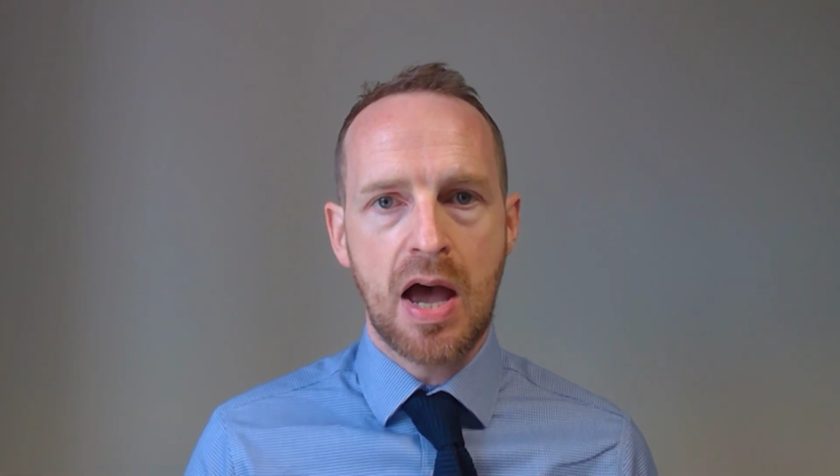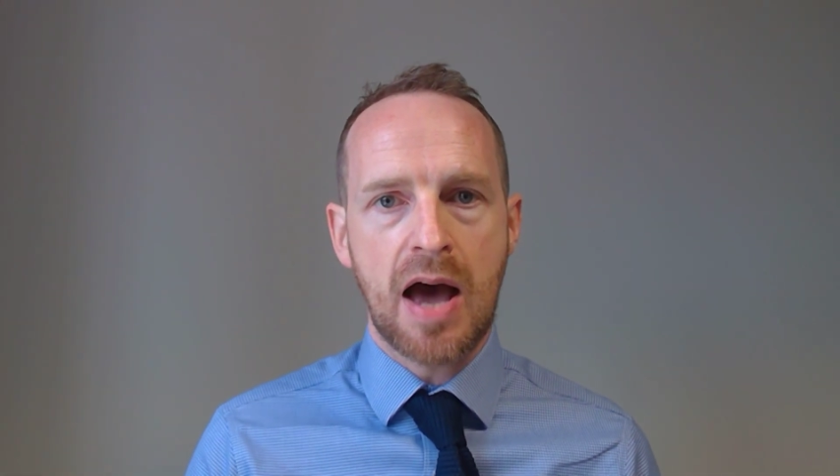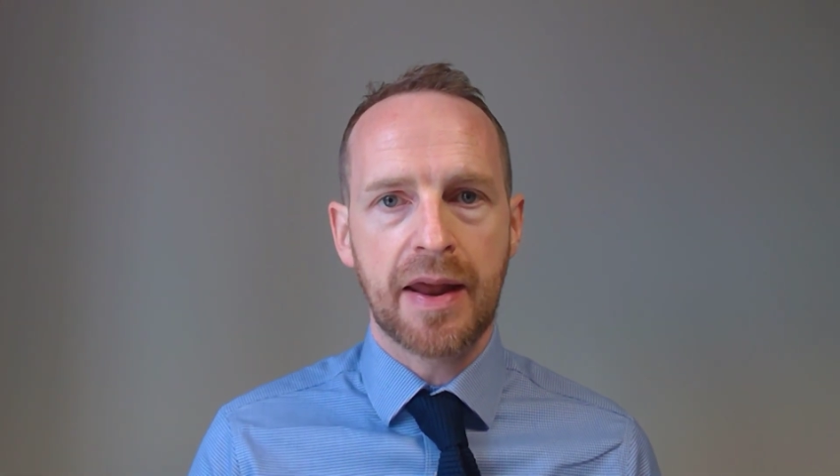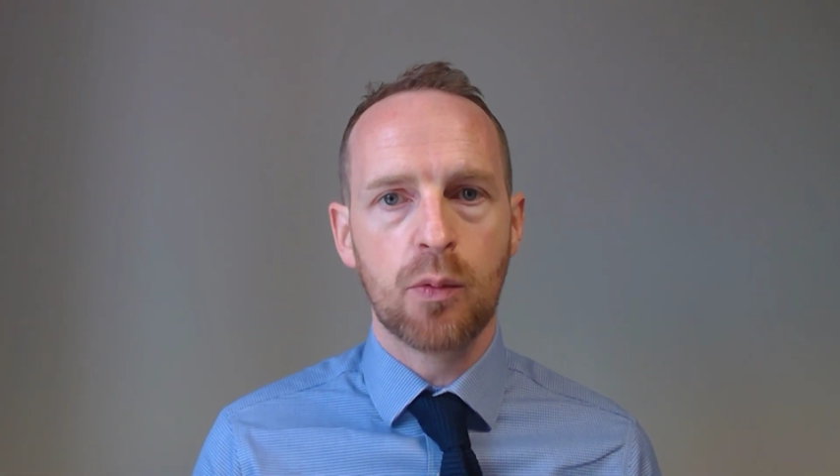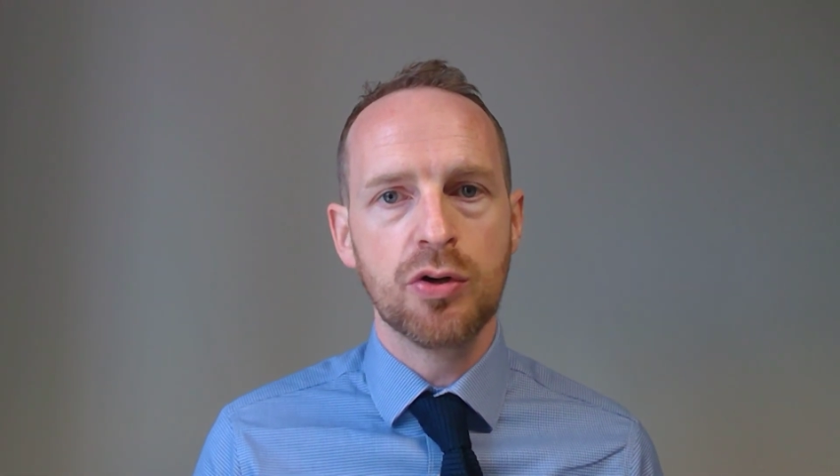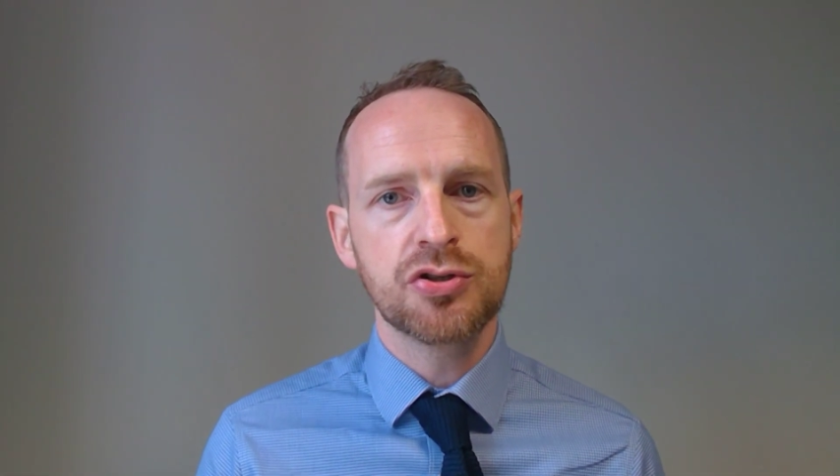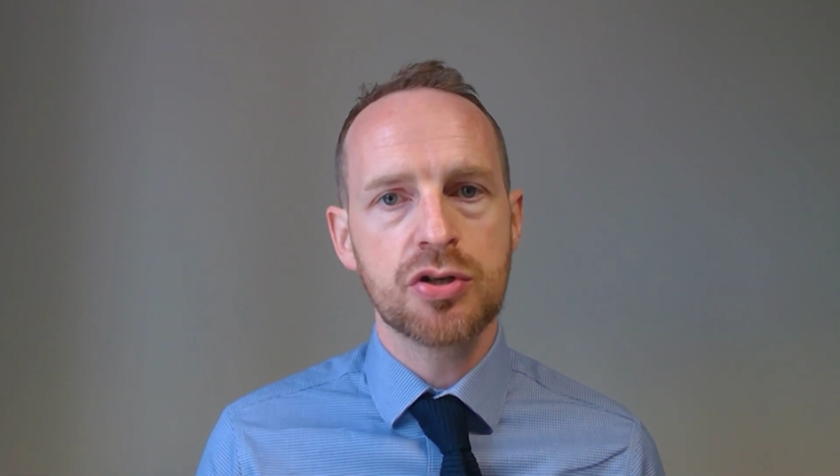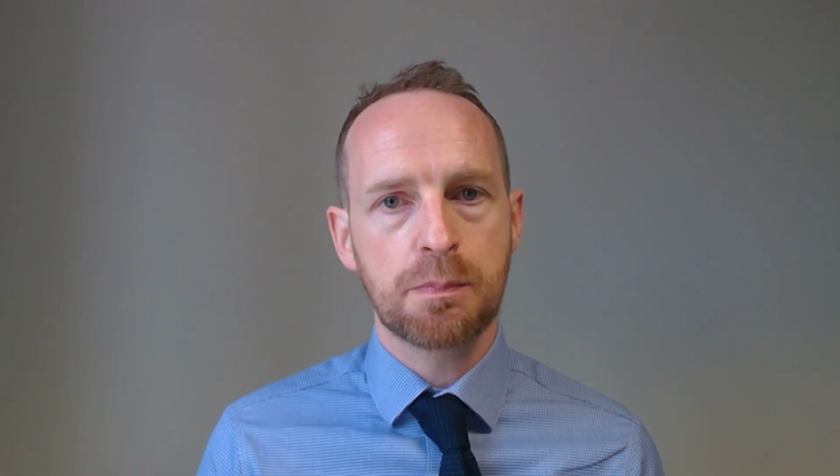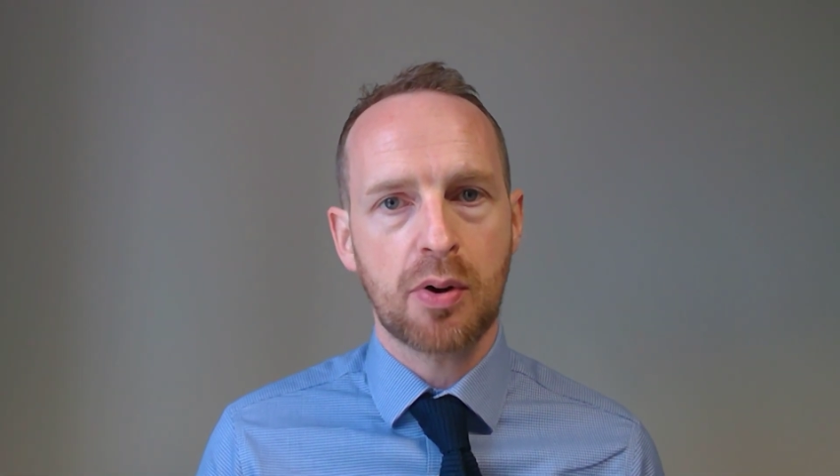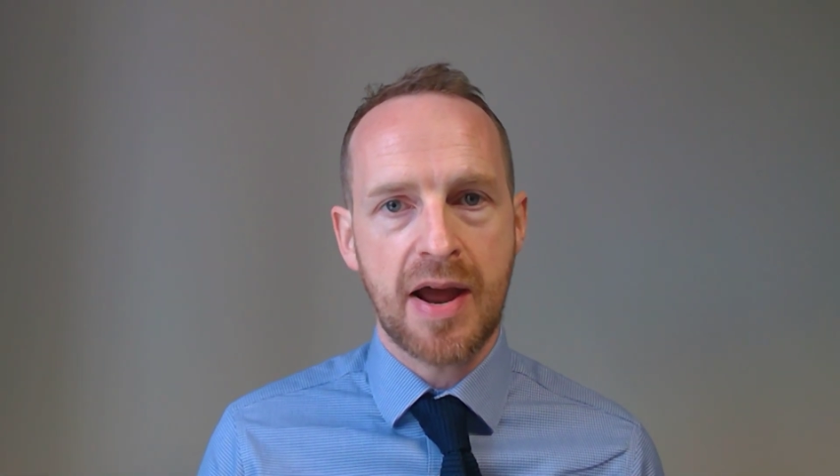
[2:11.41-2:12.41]
and I want you
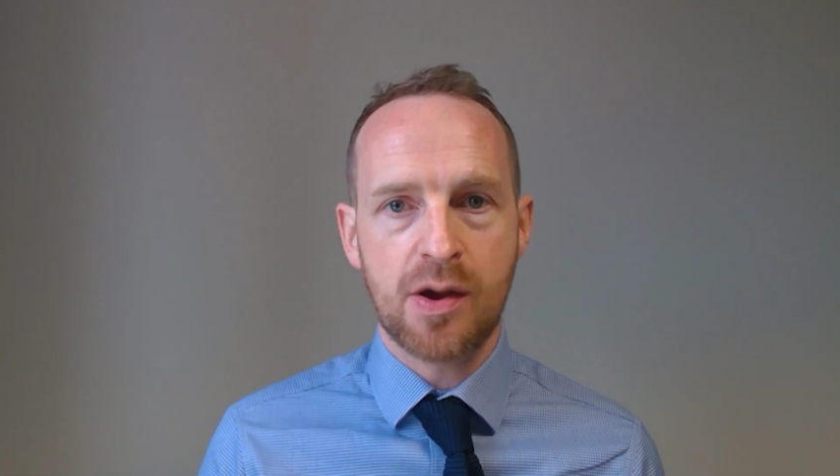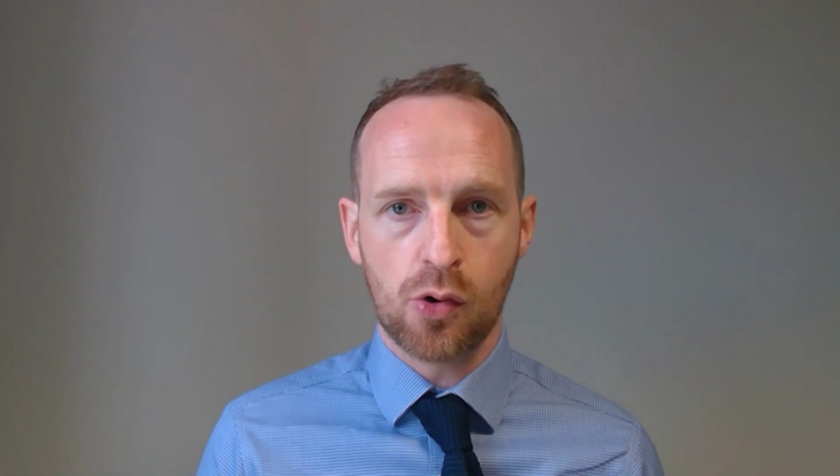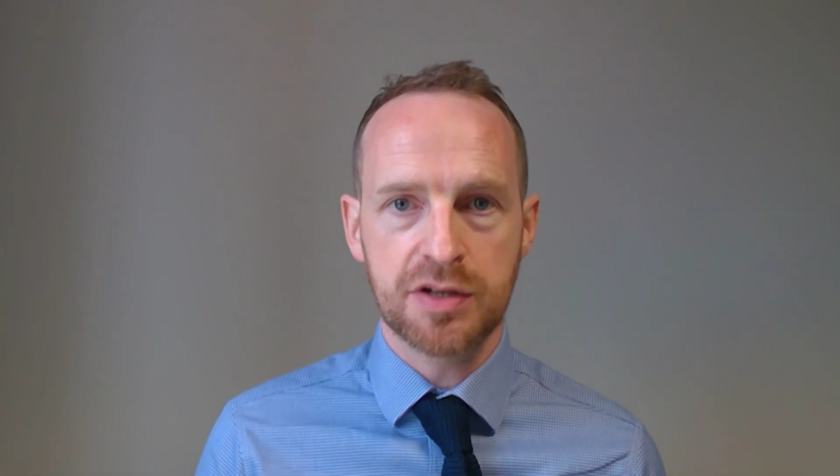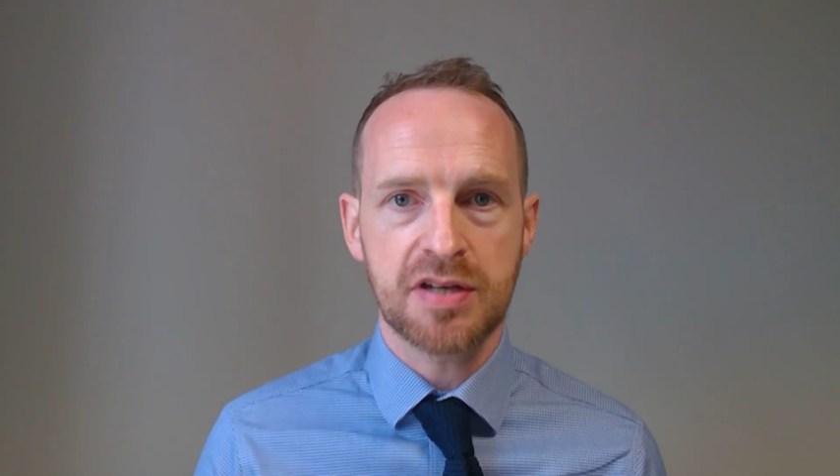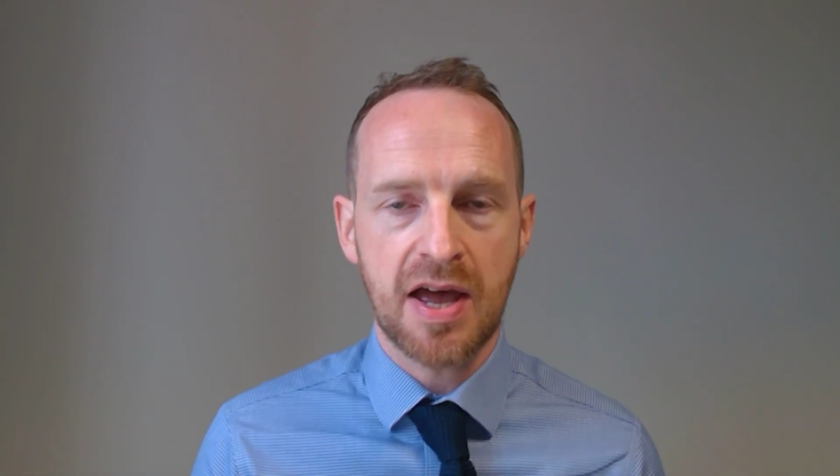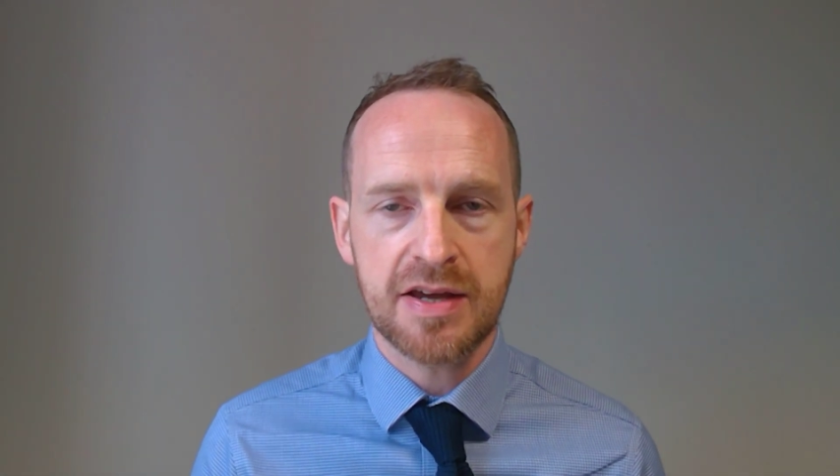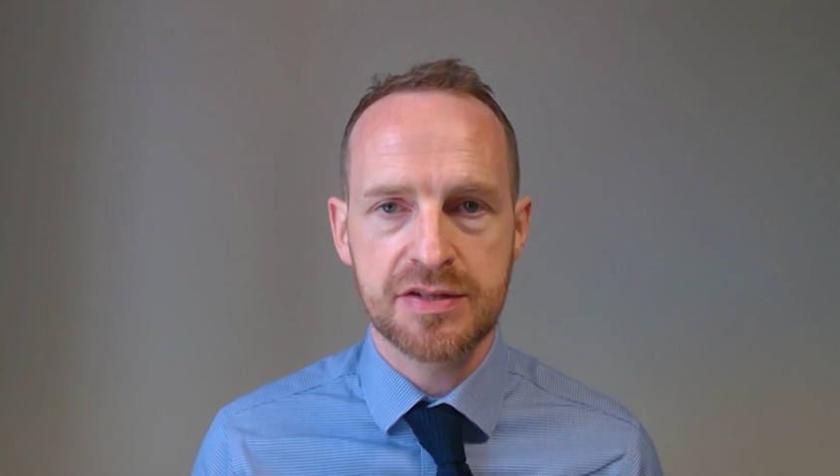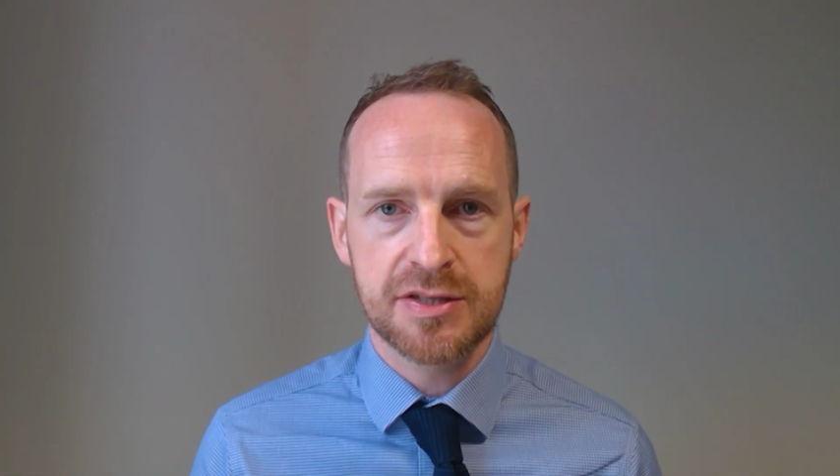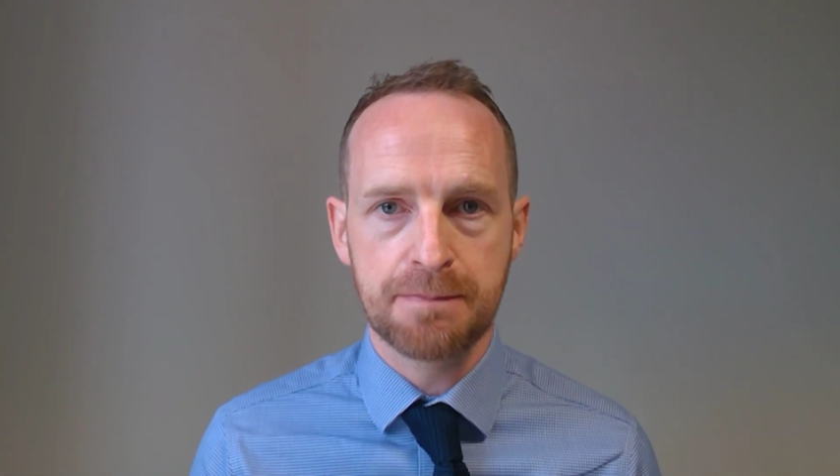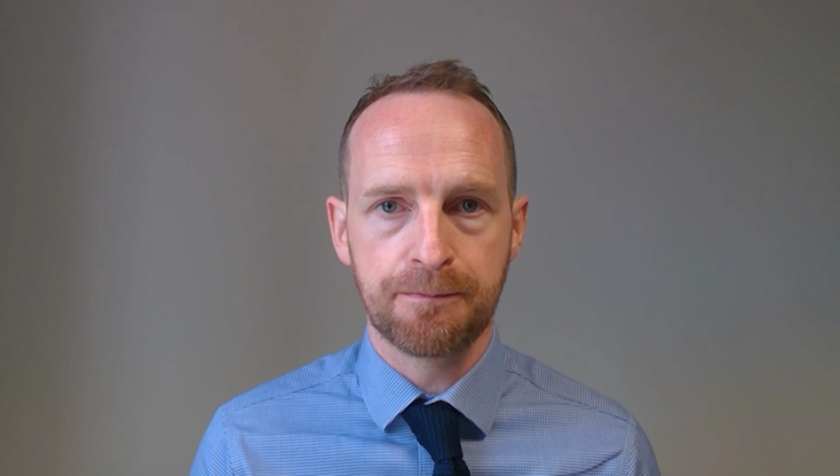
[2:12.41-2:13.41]
to
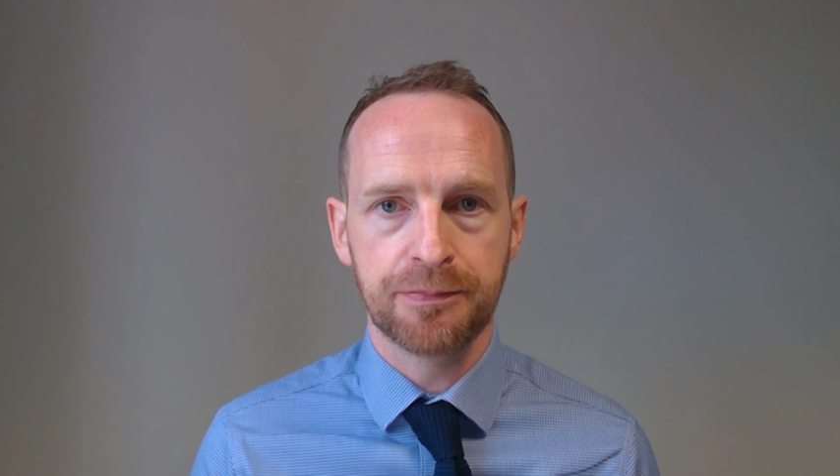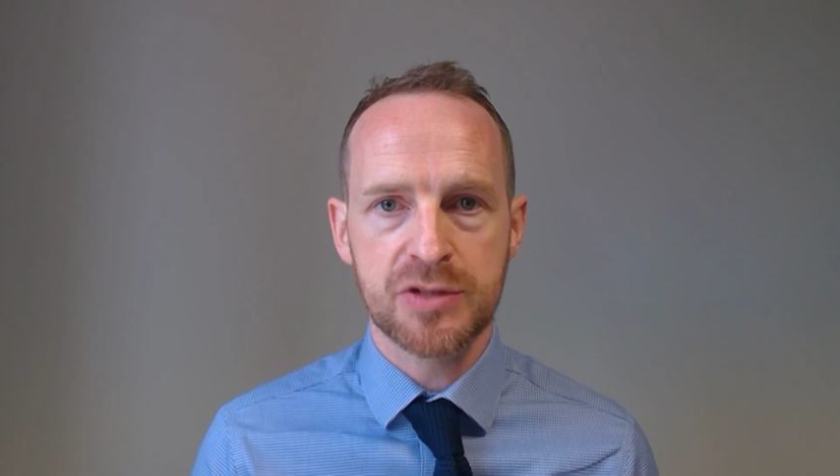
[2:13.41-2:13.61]
prioritize them.